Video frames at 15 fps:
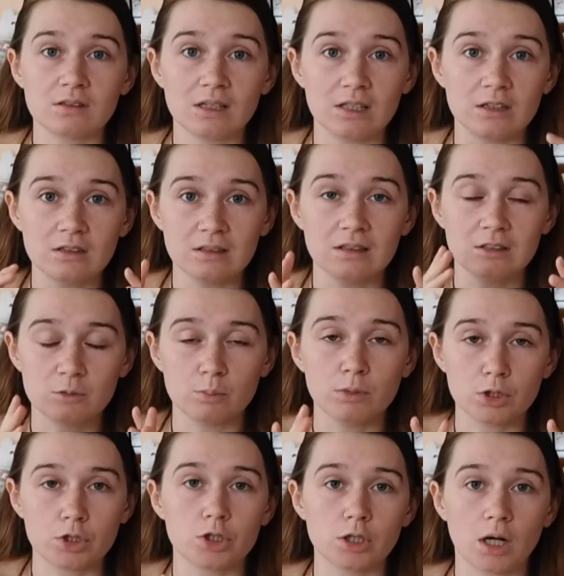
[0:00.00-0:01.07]
it's
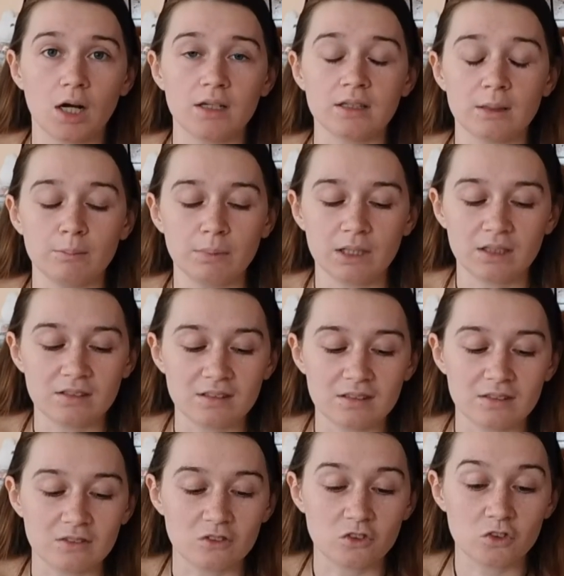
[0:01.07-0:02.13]
mature content because
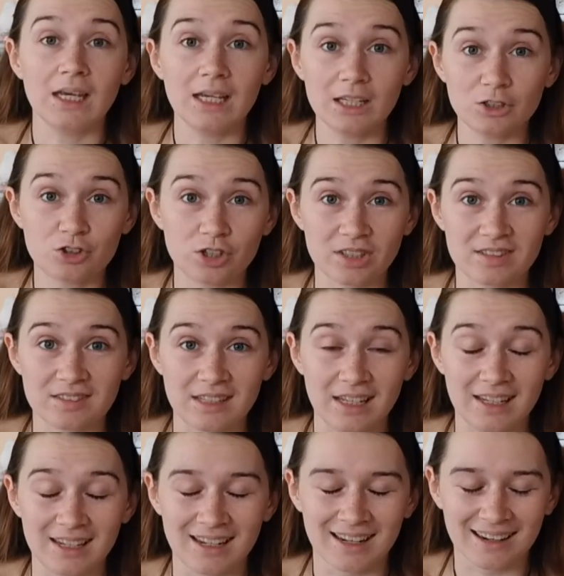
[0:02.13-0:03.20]
this is
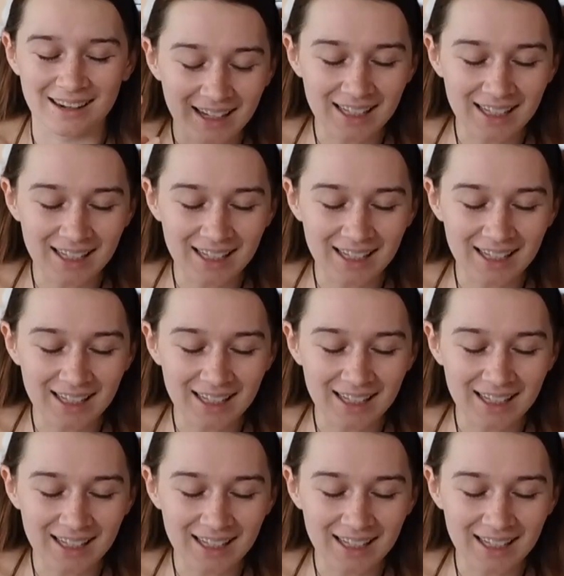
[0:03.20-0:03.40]
interesting.